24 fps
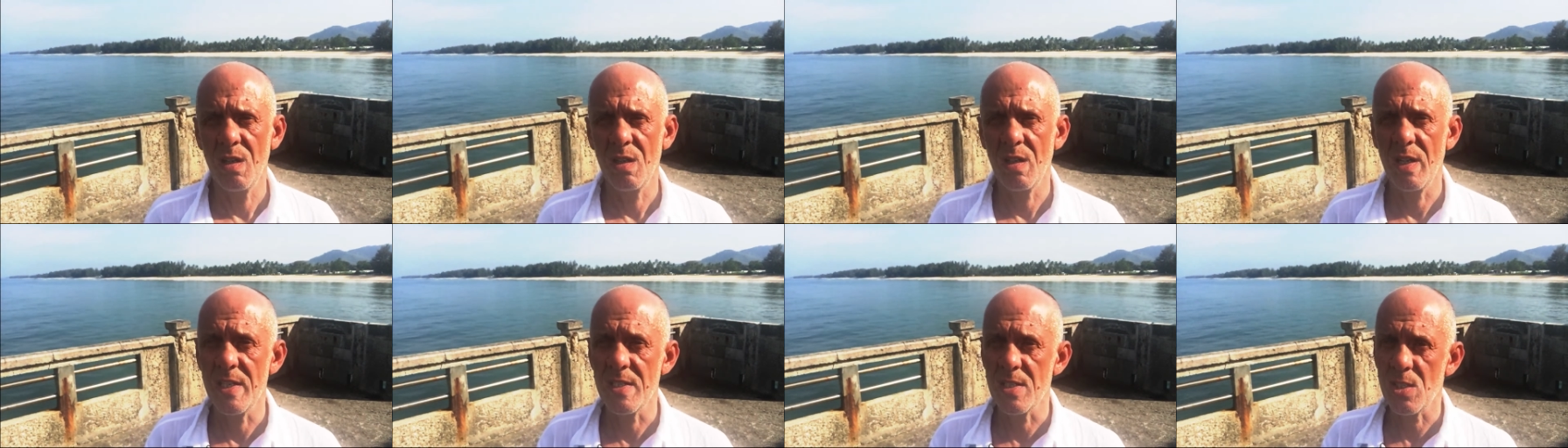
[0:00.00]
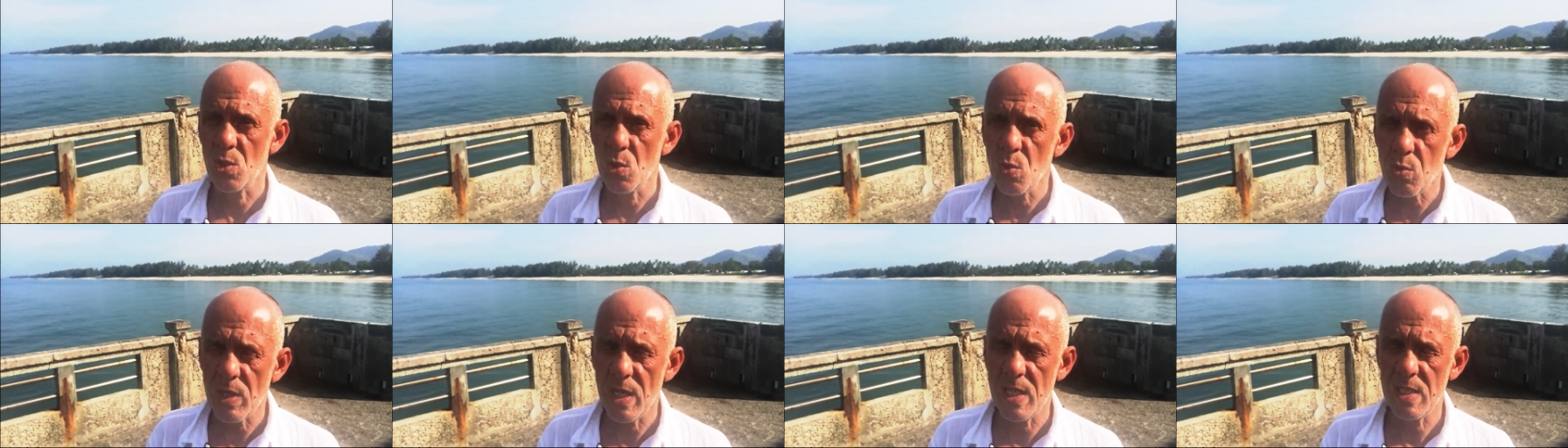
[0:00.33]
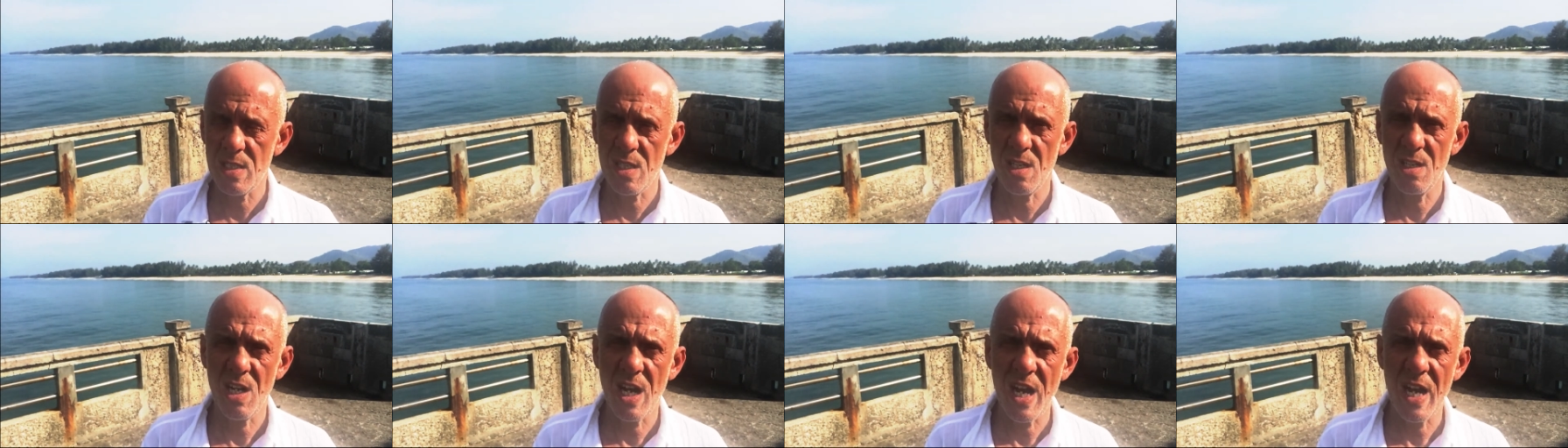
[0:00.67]
as soon
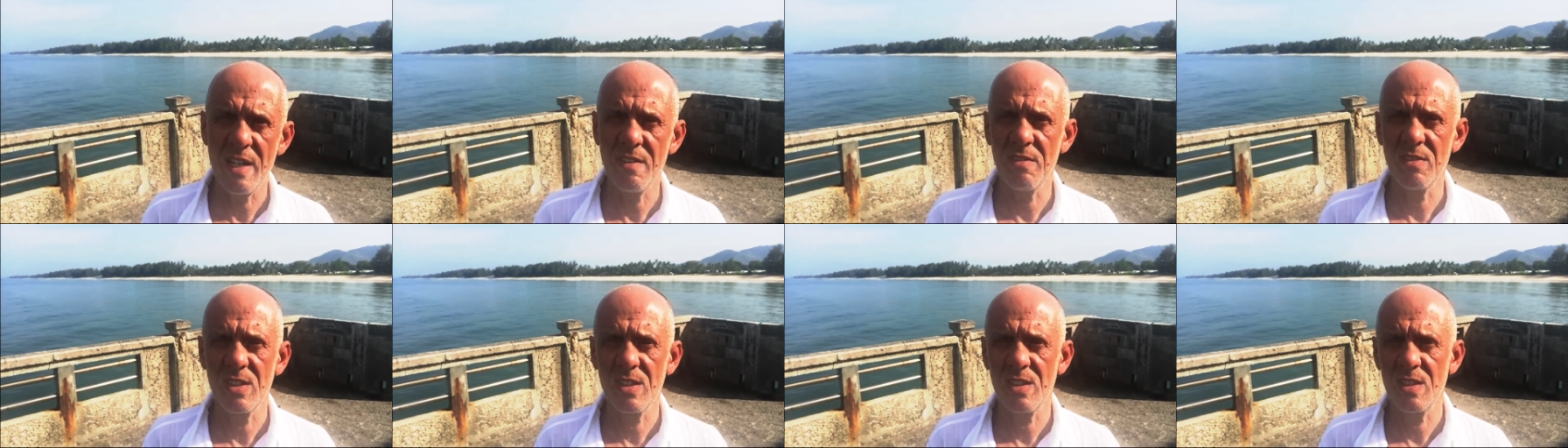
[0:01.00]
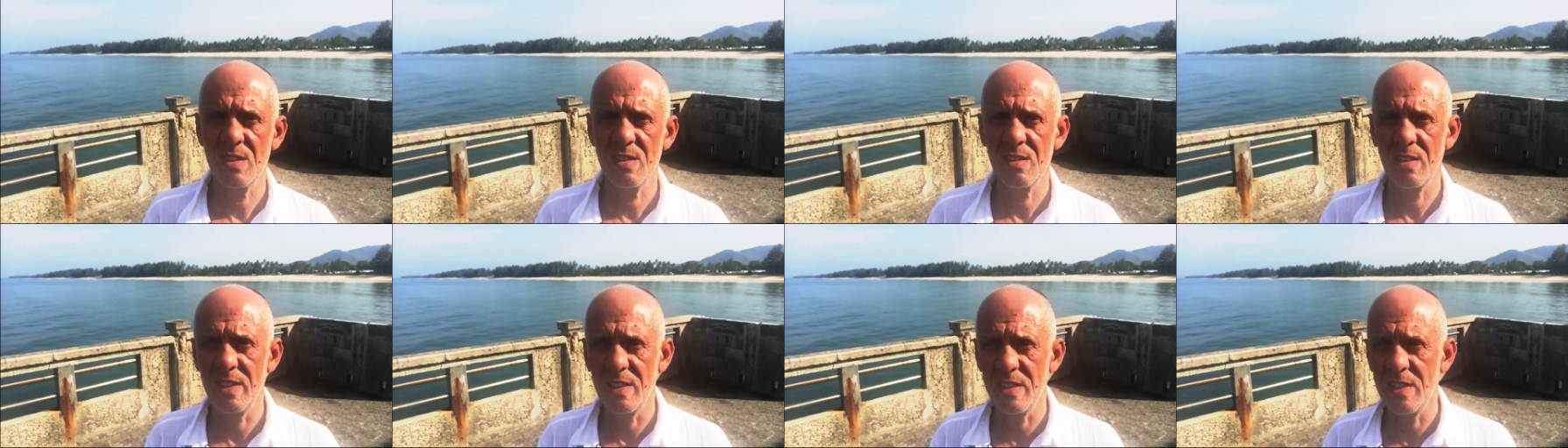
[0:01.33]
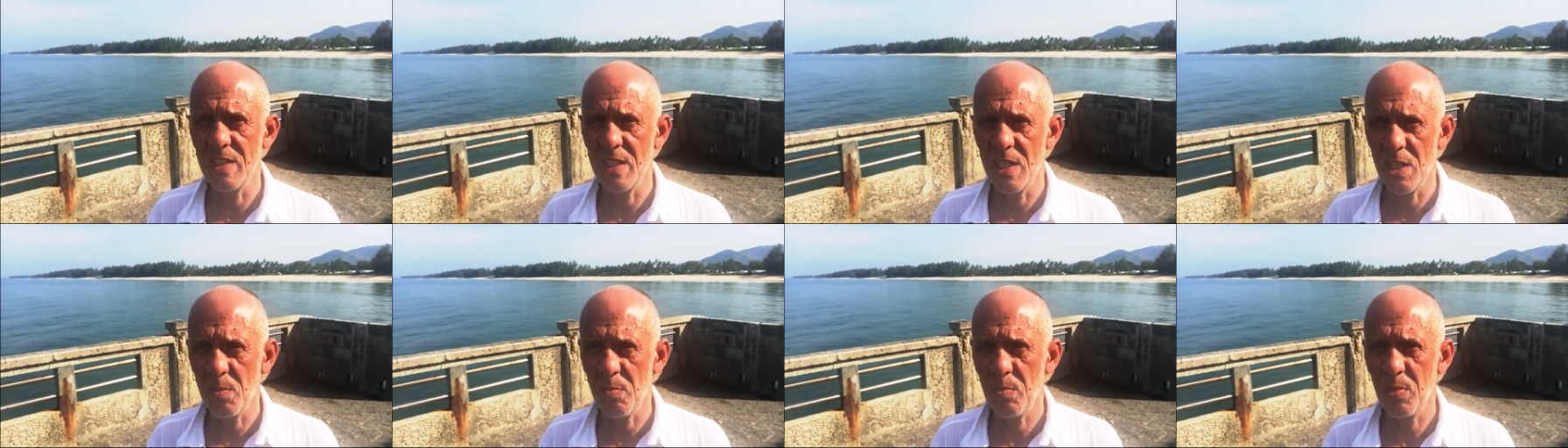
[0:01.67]
as I arrived at
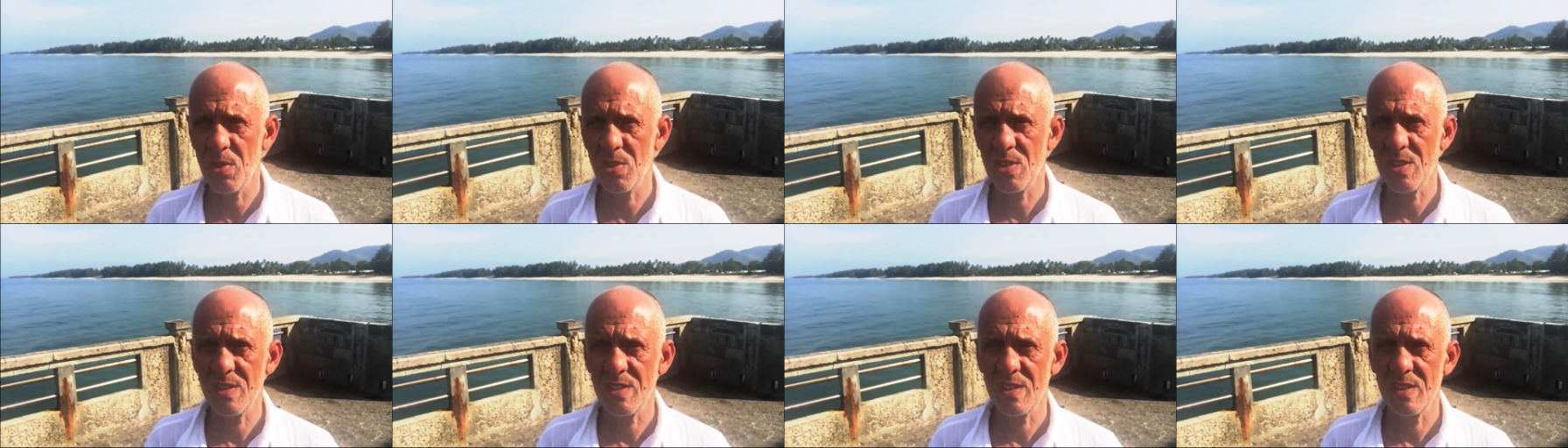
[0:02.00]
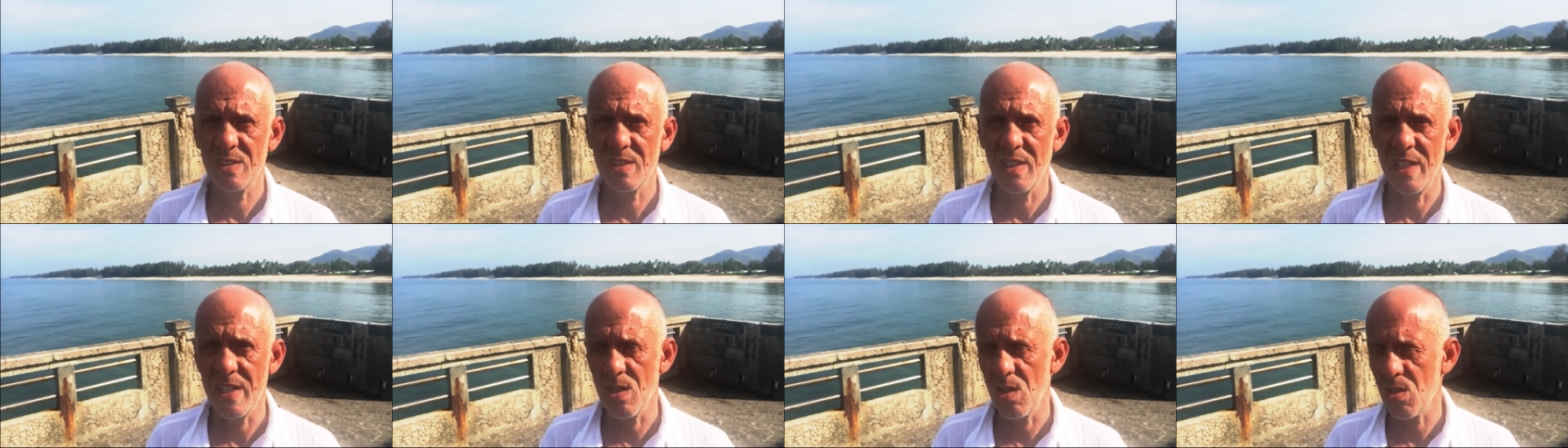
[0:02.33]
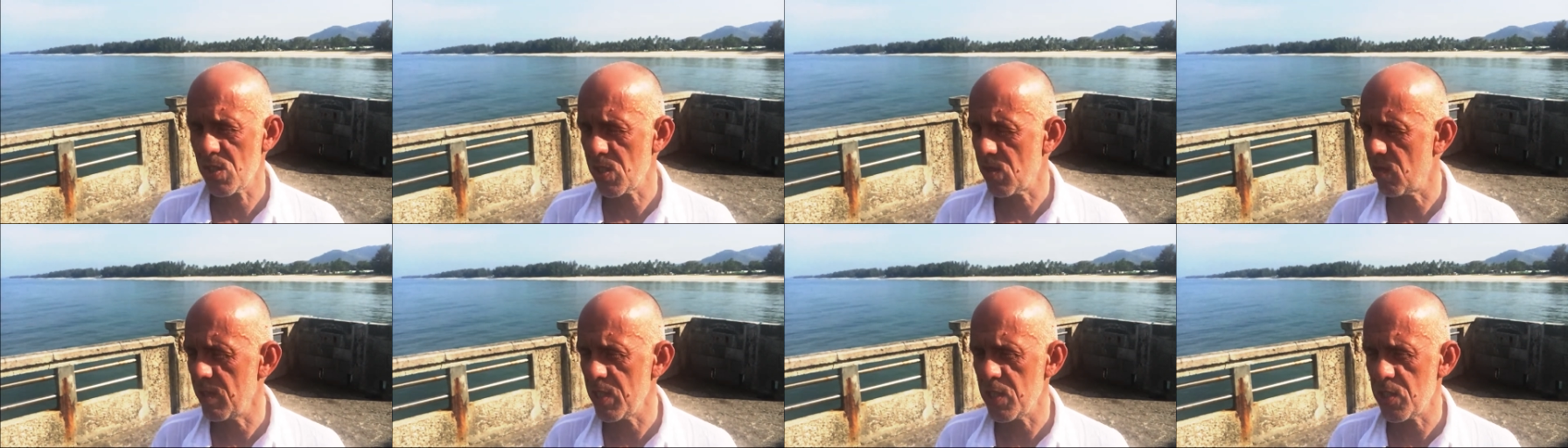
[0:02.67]
the airport and
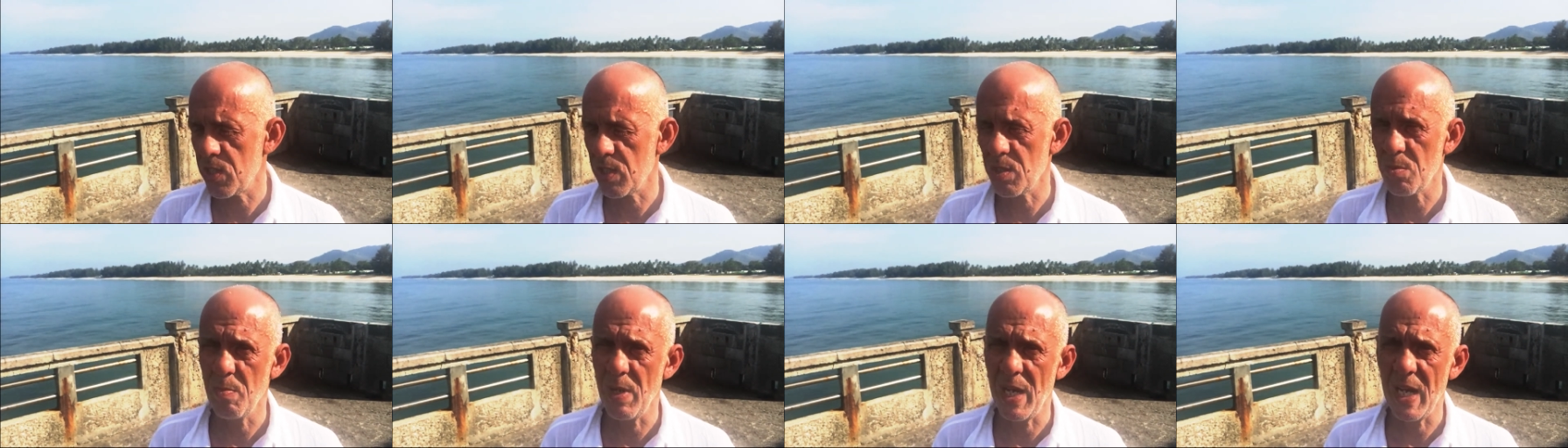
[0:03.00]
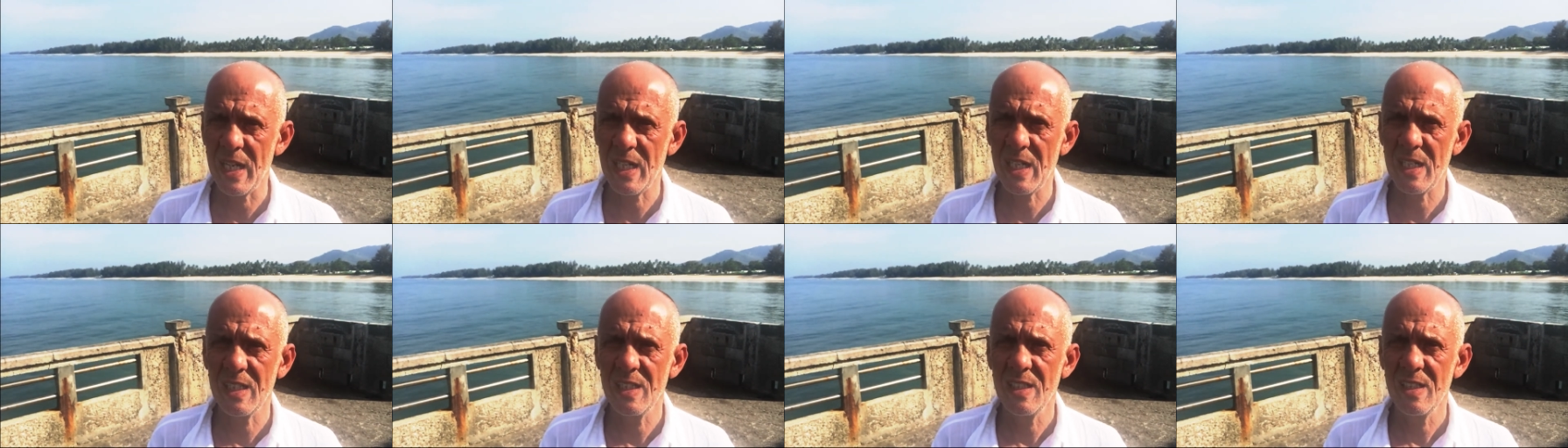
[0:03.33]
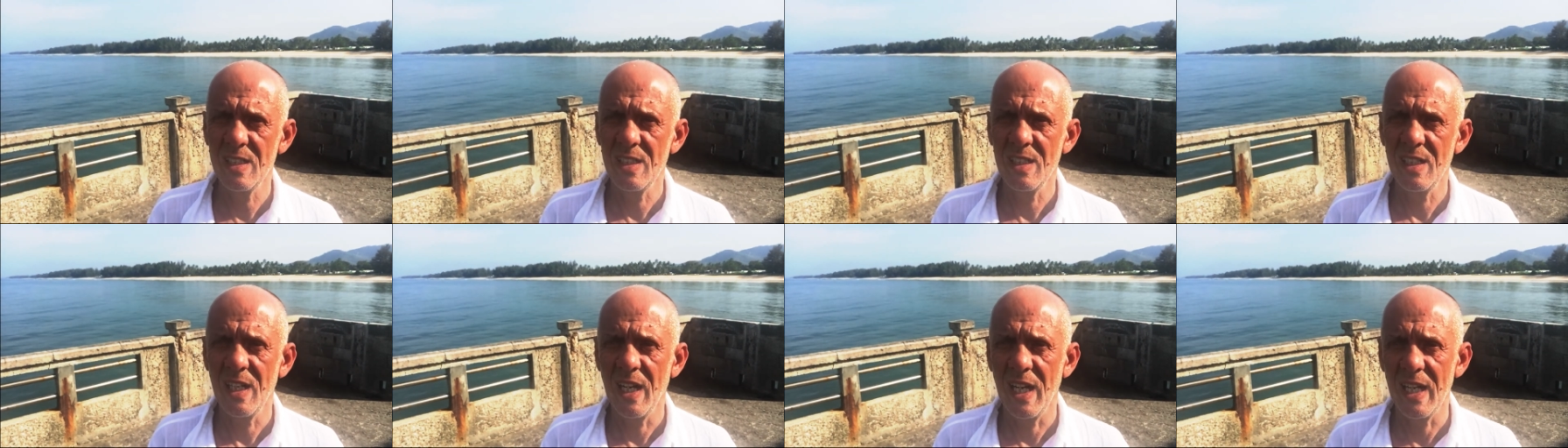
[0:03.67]
not switch it back
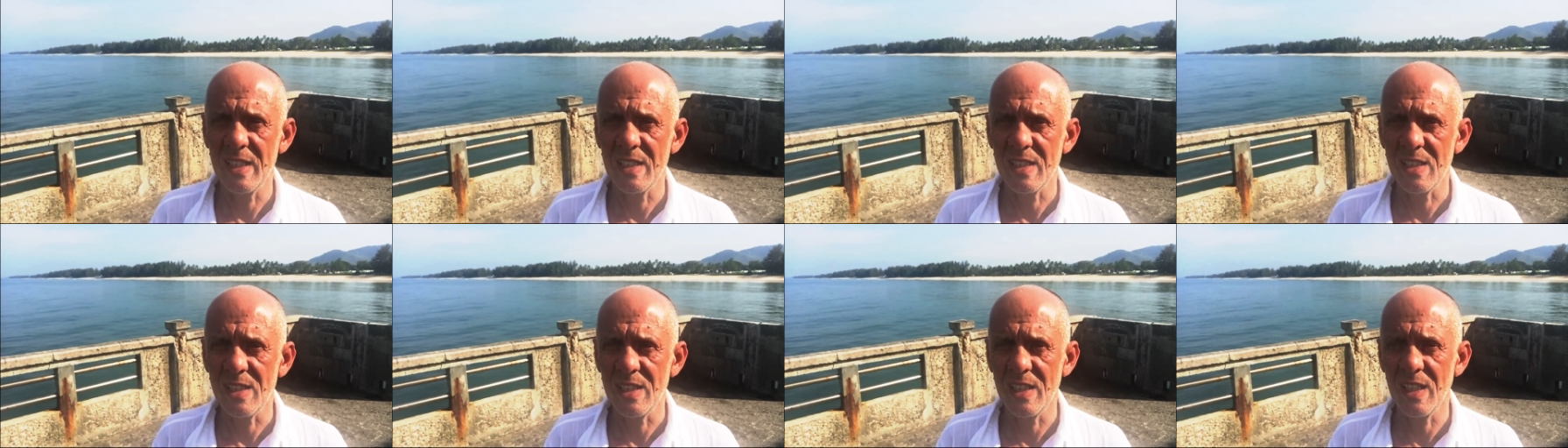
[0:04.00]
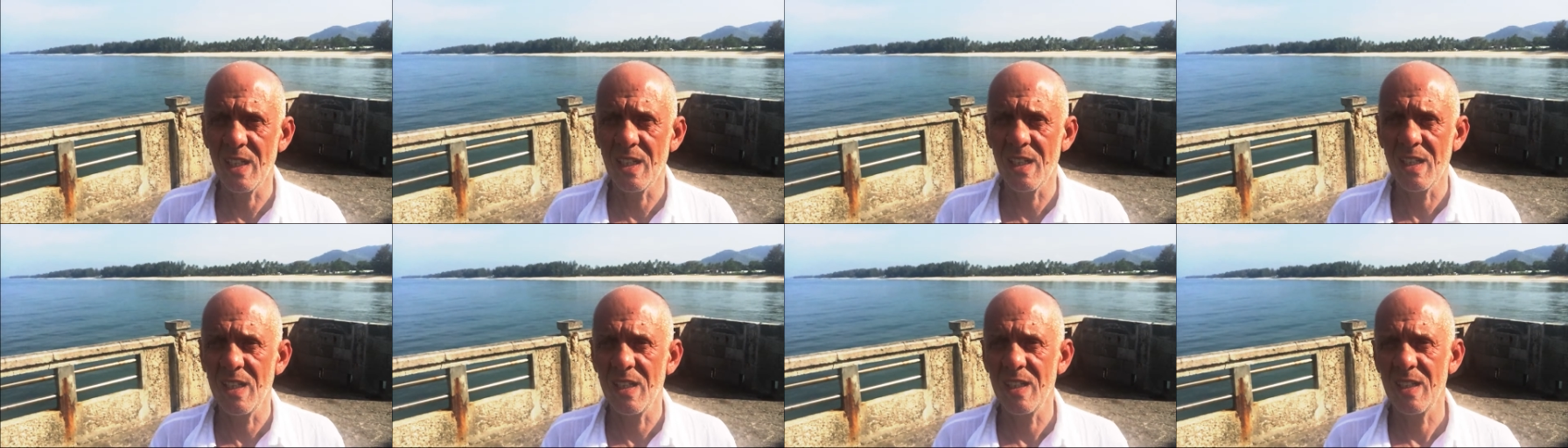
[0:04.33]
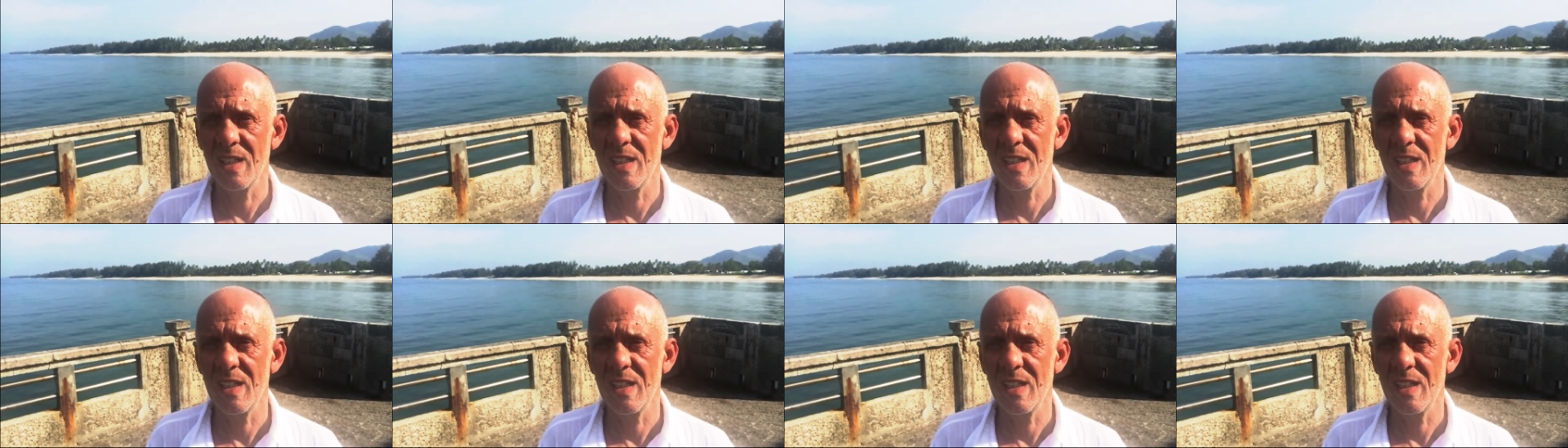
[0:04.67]
until